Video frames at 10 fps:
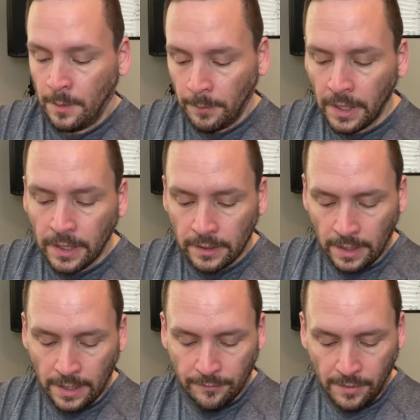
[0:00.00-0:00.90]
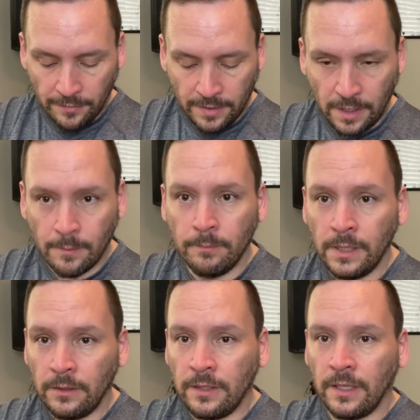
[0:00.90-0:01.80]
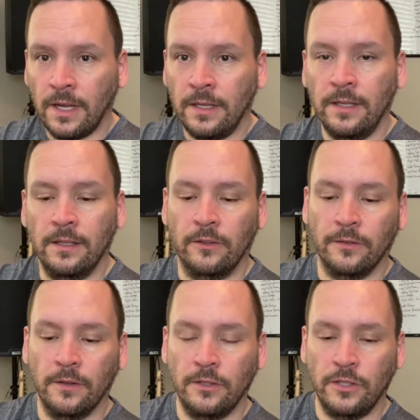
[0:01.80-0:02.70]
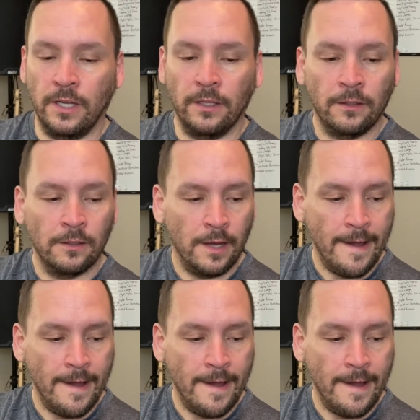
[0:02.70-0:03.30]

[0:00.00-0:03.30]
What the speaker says: But I've got a million ideas for the channel.